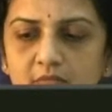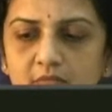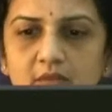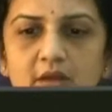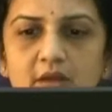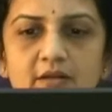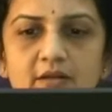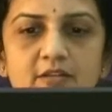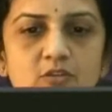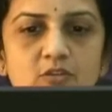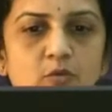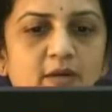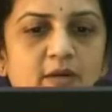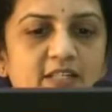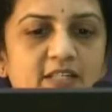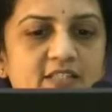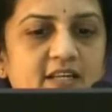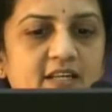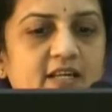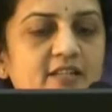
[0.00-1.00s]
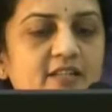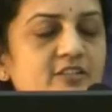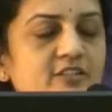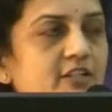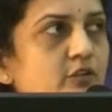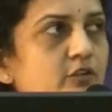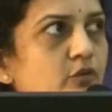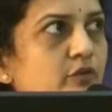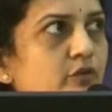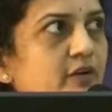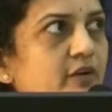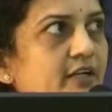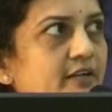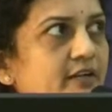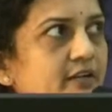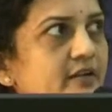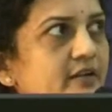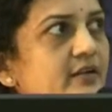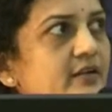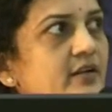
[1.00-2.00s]
And it's quite challenging to treat
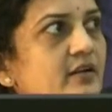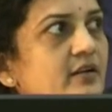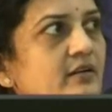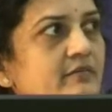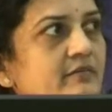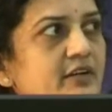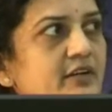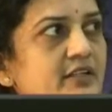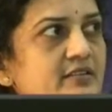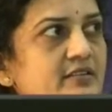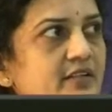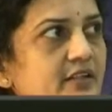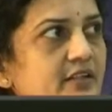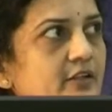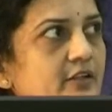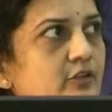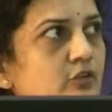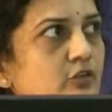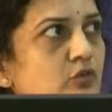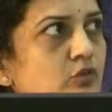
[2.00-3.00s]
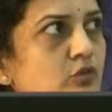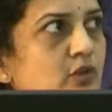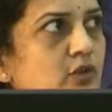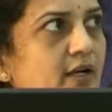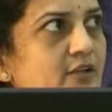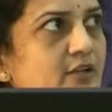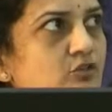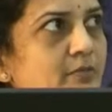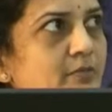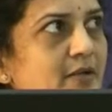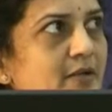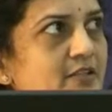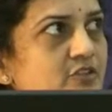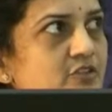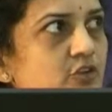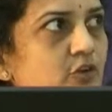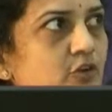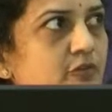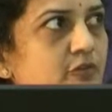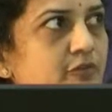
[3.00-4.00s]
it. We decided to do the
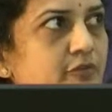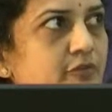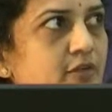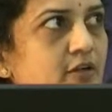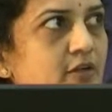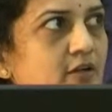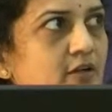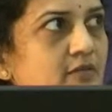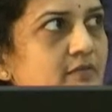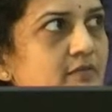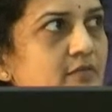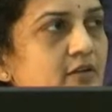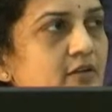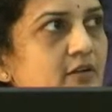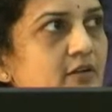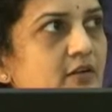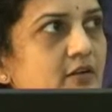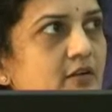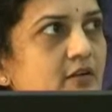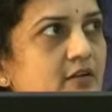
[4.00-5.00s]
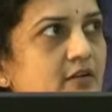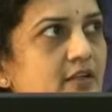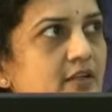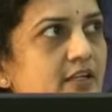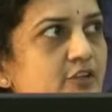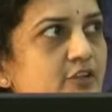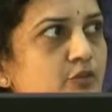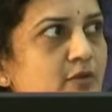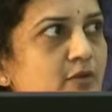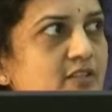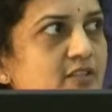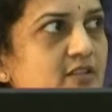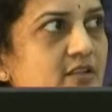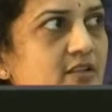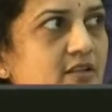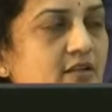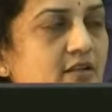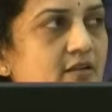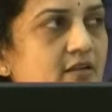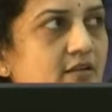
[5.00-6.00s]
angioplasty of each vessel
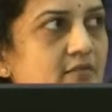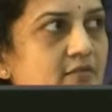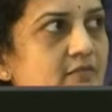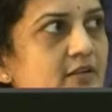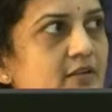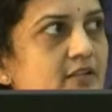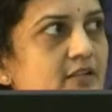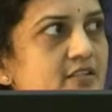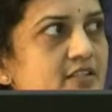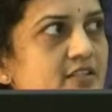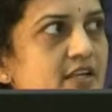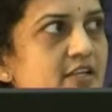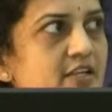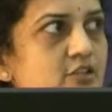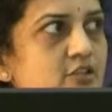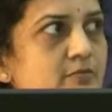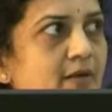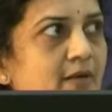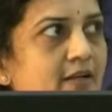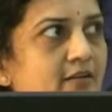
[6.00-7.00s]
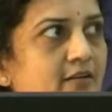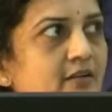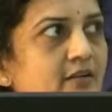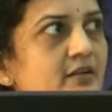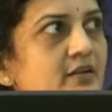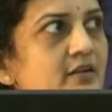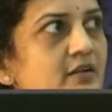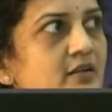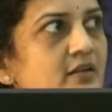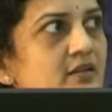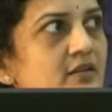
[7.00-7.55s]
in a staged manner.